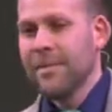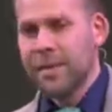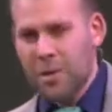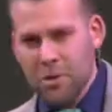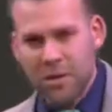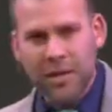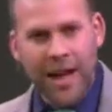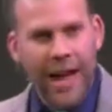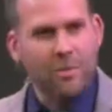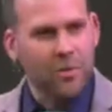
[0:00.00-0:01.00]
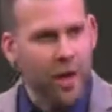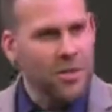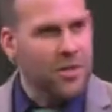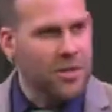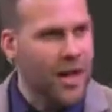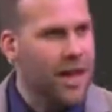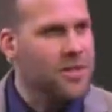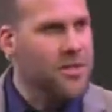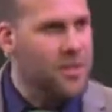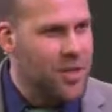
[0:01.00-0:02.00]
Usually, Occam's razor
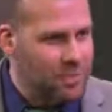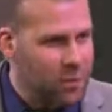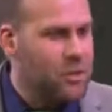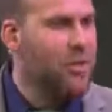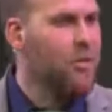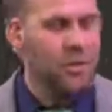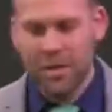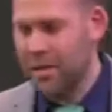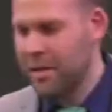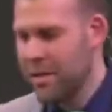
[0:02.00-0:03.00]
says the simple solution,